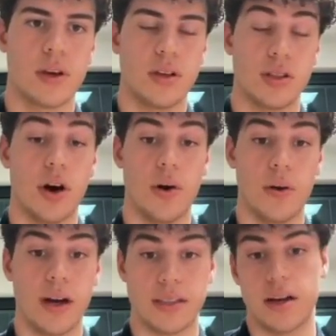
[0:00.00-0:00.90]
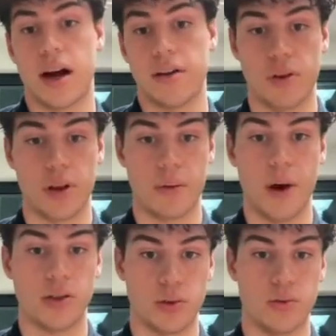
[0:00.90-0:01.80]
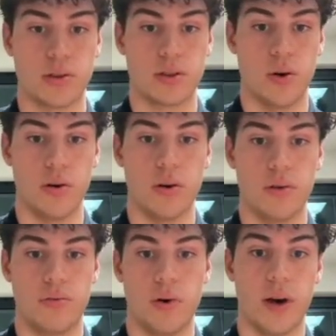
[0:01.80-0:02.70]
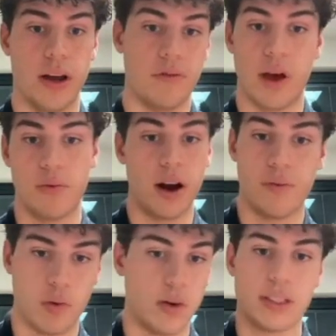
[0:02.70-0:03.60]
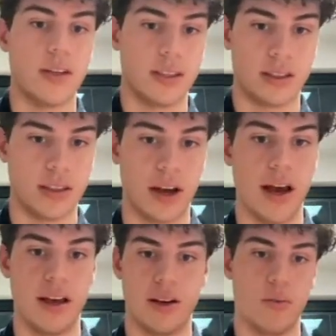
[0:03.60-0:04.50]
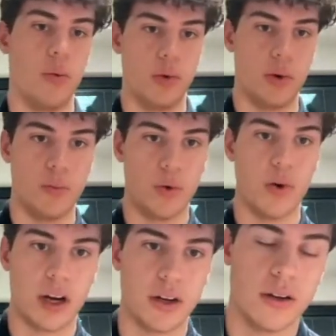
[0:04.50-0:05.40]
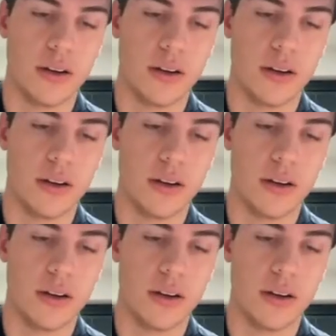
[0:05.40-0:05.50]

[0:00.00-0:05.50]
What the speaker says: So, as in like for the commercials, or for if we were starting today, what would I do?